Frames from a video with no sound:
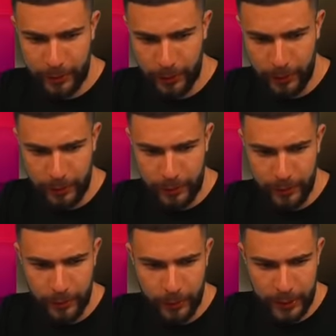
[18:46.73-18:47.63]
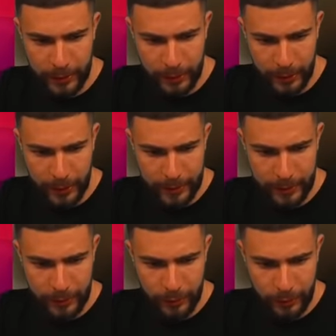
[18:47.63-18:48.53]
win on this a few weeks ago, guys.
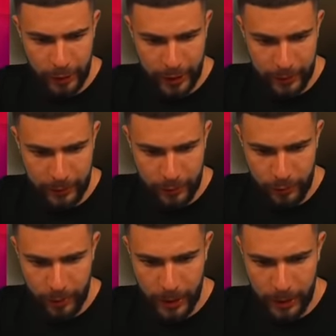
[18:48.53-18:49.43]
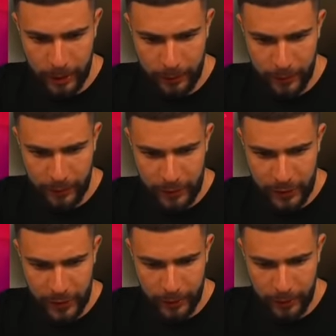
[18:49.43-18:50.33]
You should check out the stream highlight if you haven't seen it.